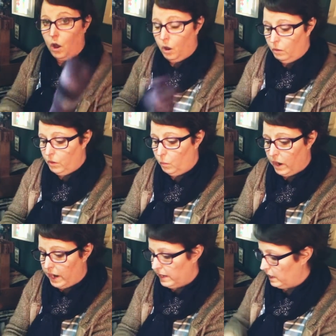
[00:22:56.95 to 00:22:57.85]
all the
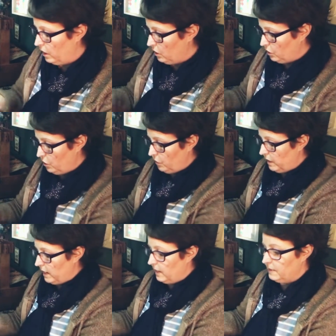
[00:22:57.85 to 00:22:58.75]
way to
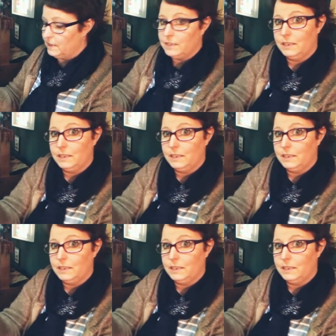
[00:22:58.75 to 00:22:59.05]
the end